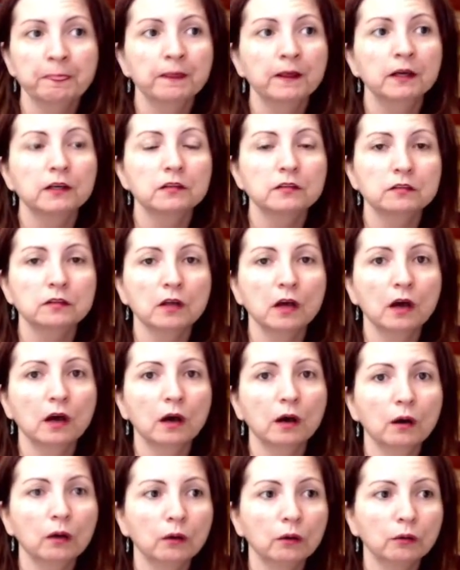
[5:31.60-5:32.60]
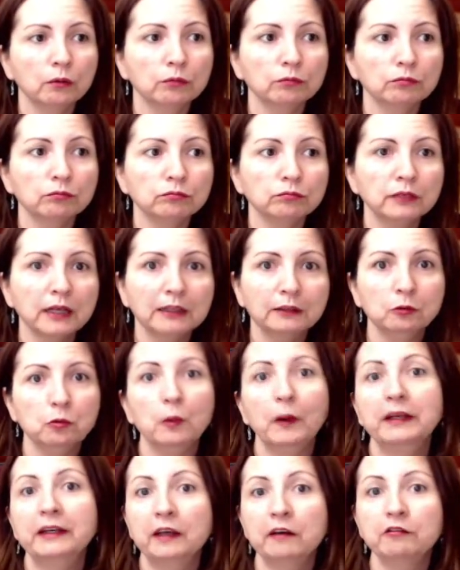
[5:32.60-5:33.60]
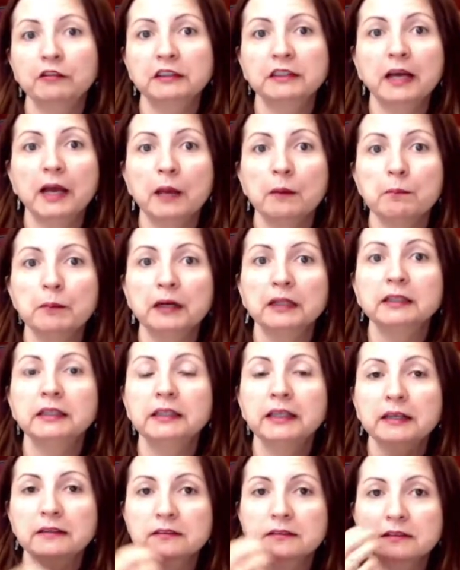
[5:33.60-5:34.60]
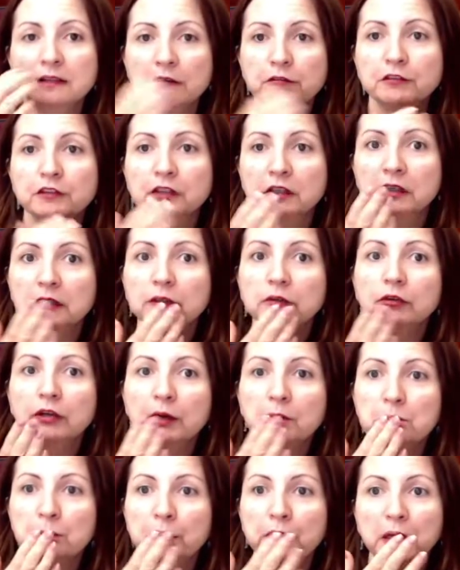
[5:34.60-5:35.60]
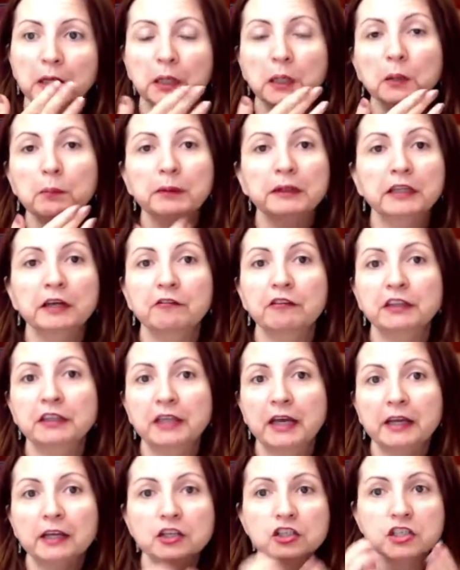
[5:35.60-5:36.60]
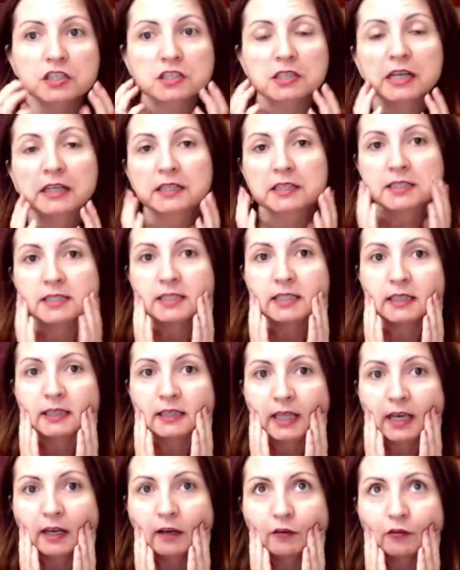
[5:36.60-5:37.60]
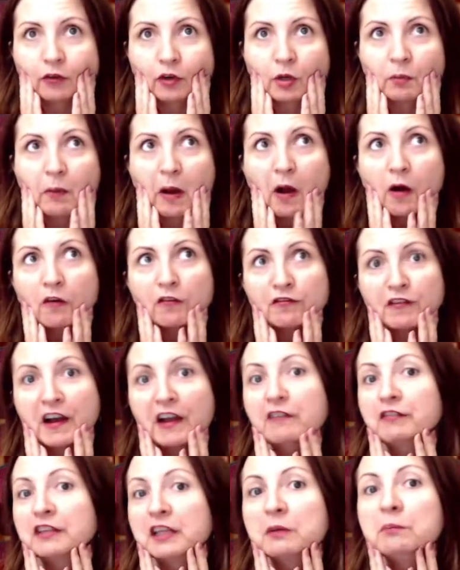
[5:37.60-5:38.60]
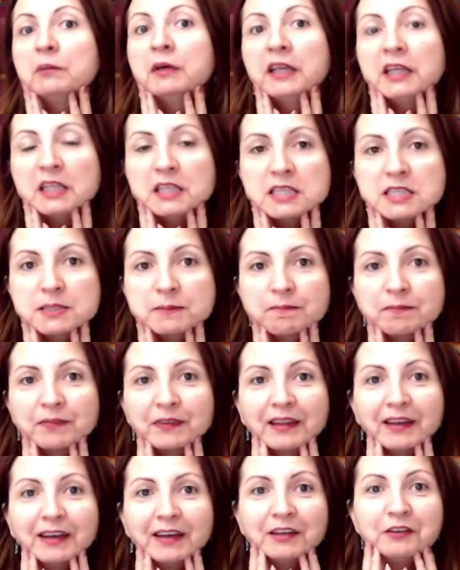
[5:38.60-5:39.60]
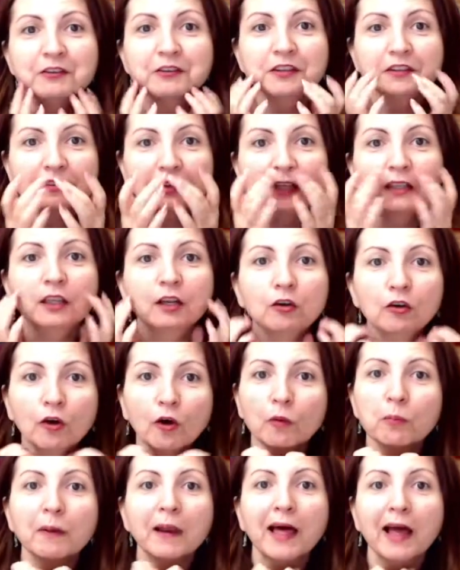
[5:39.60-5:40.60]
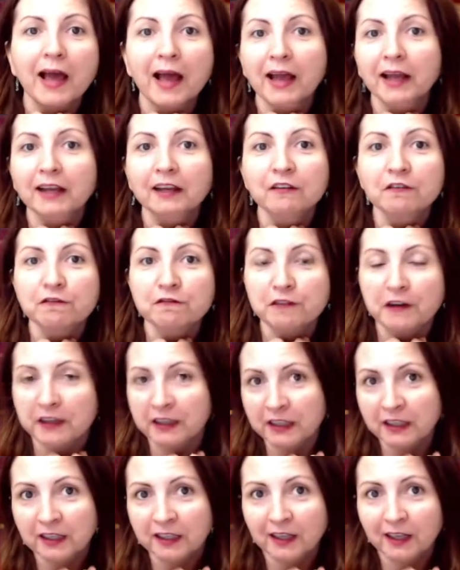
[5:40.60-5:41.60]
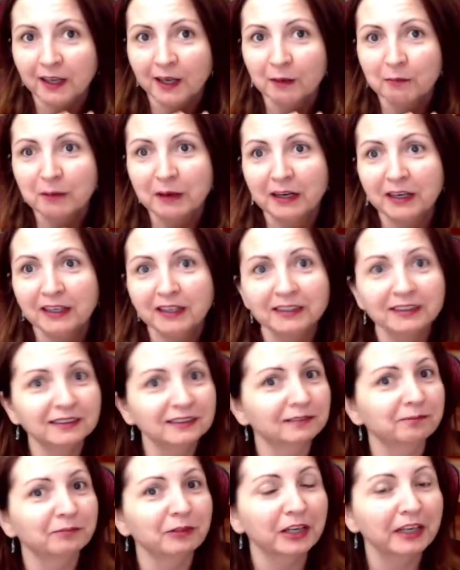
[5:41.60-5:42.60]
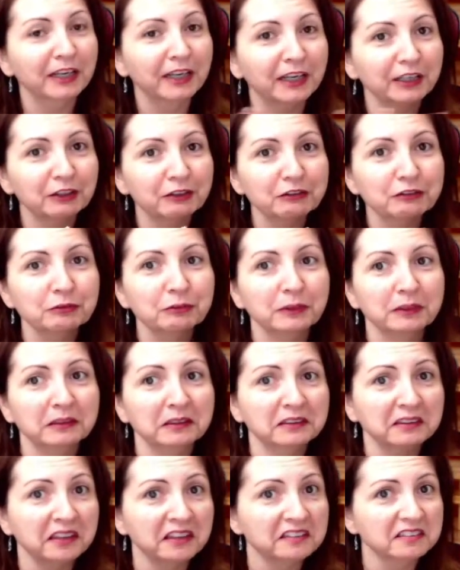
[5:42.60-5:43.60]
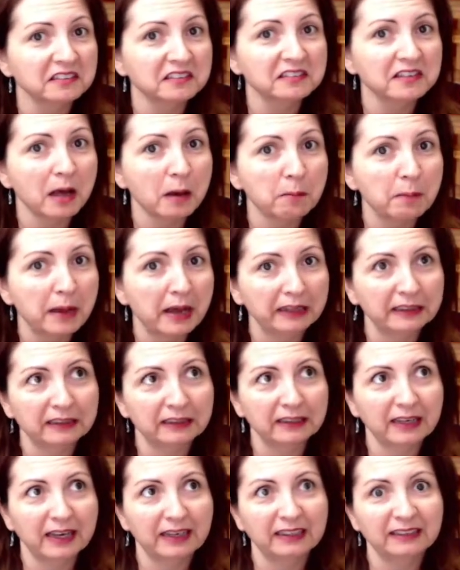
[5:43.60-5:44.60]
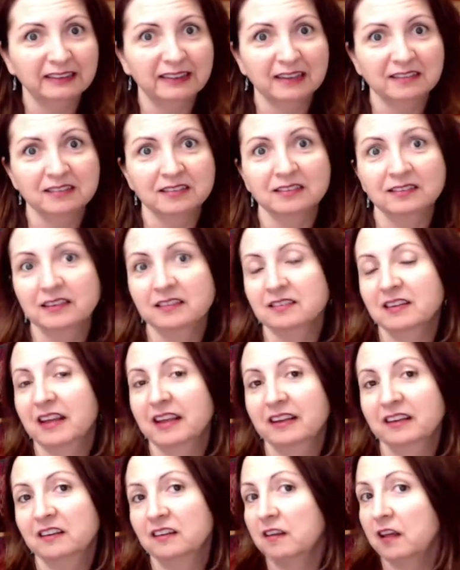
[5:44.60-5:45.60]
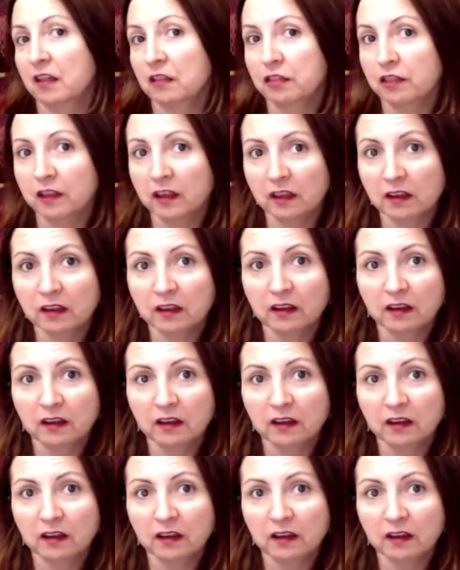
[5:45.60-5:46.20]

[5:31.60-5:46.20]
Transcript: So not quite every day, but yes, definitely you can put a little bit every day and just let it sit there for about 5-10 minutes. Your teeth are gonna look all black and funny, but you're gonna get used to it. The taste is not bad. It kind of doesn't taste like nothing.